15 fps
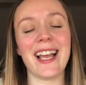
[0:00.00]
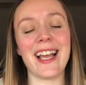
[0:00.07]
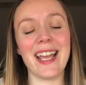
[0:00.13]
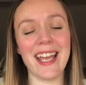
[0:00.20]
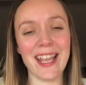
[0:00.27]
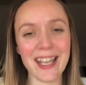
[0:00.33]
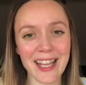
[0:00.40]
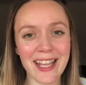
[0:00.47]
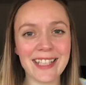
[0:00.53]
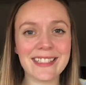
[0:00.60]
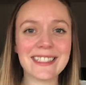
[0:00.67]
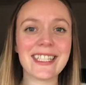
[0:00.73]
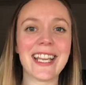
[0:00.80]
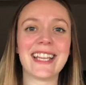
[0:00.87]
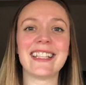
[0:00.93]
It
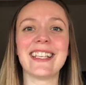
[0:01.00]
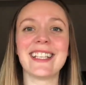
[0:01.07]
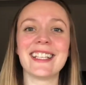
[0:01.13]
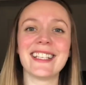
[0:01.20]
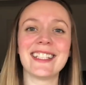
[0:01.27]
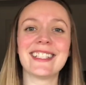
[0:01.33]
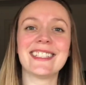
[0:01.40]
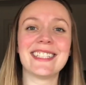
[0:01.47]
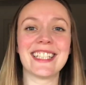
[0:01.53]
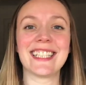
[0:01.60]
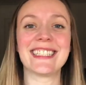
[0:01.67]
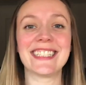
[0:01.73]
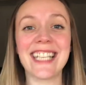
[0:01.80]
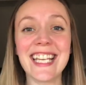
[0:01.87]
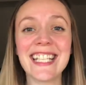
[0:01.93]
is getting
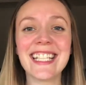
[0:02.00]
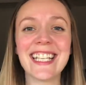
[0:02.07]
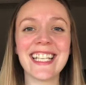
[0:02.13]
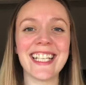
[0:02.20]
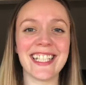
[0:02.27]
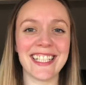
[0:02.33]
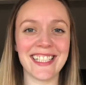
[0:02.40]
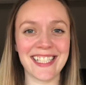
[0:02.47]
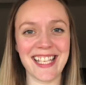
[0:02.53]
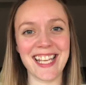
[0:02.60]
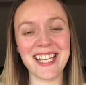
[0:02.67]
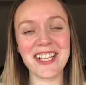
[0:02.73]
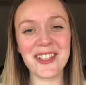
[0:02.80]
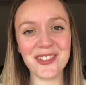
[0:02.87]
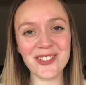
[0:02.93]
exciting, it's
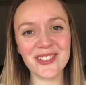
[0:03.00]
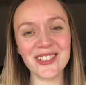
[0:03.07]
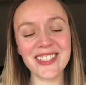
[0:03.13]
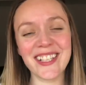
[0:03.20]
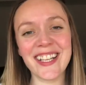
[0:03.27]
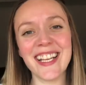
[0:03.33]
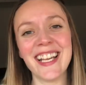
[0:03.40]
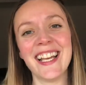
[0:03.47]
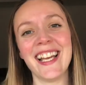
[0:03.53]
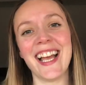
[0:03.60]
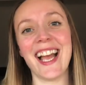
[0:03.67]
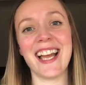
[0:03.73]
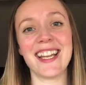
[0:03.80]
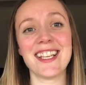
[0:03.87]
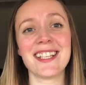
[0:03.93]
getting closer,
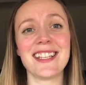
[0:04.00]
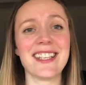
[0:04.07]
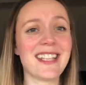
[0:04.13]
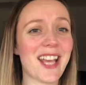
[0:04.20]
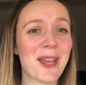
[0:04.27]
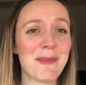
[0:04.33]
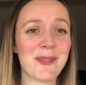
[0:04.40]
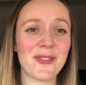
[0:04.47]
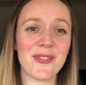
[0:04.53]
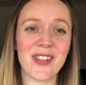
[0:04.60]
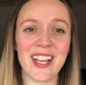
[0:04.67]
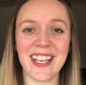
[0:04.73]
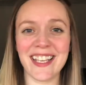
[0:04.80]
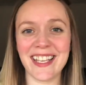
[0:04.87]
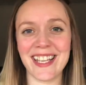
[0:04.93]
and the time is
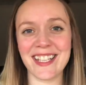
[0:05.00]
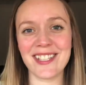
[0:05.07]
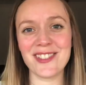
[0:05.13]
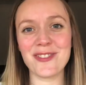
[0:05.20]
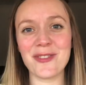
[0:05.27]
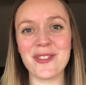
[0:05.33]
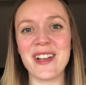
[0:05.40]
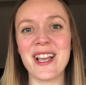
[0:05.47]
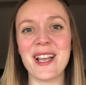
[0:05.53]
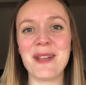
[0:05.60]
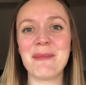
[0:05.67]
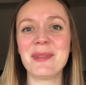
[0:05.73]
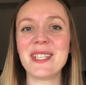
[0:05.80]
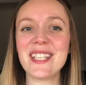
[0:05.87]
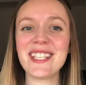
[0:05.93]
flying in. So
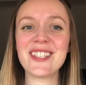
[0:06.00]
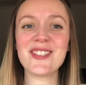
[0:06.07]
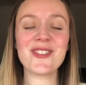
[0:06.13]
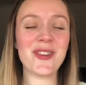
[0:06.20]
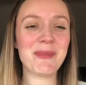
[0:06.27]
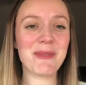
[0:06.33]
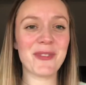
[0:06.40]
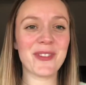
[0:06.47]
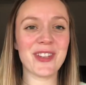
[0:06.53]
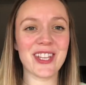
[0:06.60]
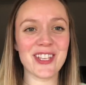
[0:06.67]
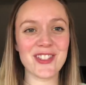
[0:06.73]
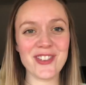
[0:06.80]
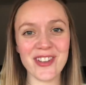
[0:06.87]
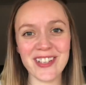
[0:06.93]
please join me for
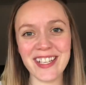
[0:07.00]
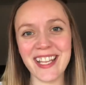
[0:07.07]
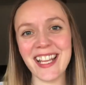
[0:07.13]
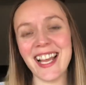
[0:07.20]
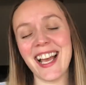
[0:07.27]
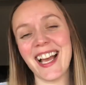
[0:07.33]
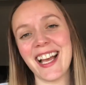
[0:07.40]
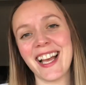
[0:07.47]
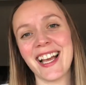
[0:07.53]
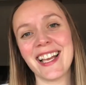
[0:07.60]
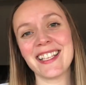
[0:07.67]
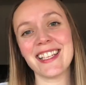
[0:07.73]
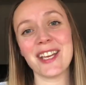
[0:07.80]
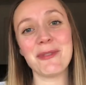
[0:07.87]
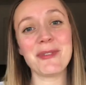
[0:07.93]
this journey,
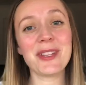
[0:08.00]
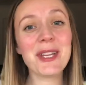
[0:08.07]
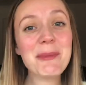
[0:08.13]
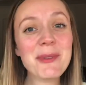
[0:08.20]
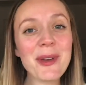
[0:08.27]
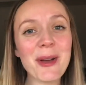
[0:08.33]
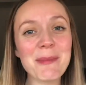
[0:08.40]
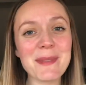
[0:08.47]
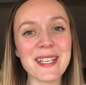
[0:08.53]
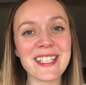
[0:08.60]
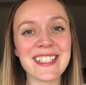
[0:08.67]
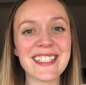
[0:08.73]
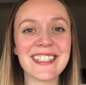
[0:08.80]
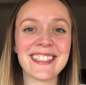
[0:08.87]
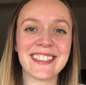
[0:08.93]
and I will keep you
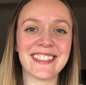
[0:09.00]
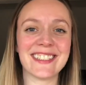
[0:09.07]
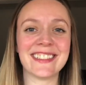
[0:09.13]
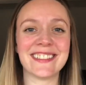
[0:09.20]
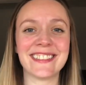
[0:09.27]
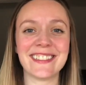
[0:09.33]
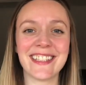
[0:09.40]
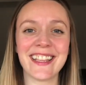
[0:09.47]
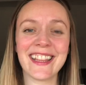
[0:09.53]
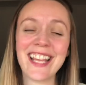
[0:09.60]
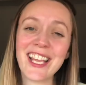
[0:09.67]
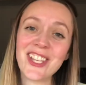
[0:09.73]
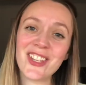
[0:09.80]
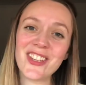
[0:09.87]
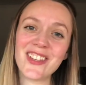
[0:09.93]
updated.
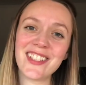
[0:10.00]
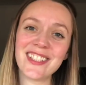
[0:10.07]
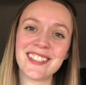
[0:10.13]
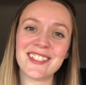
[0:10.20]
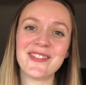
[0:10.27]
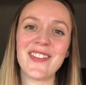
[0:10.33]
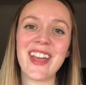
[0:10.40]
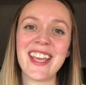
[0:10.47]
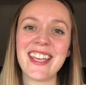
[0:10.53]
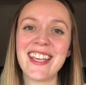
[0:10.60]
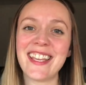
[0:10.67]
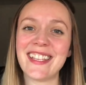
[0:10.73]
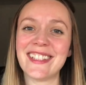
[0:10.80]
Thank you. Bye.